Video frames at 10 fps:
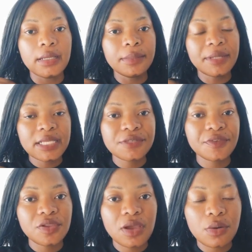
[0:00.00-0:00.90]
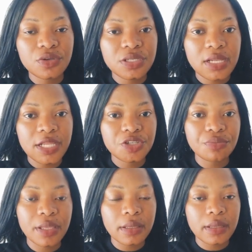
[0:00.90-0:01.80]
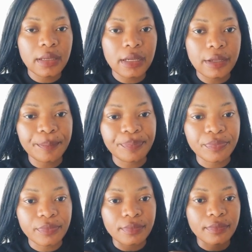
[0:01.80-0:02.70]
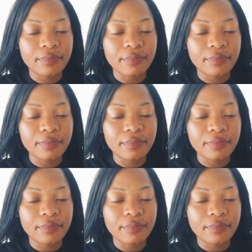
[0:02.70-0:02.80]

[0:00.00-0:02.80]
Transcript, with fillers: in my next video i will try to make um,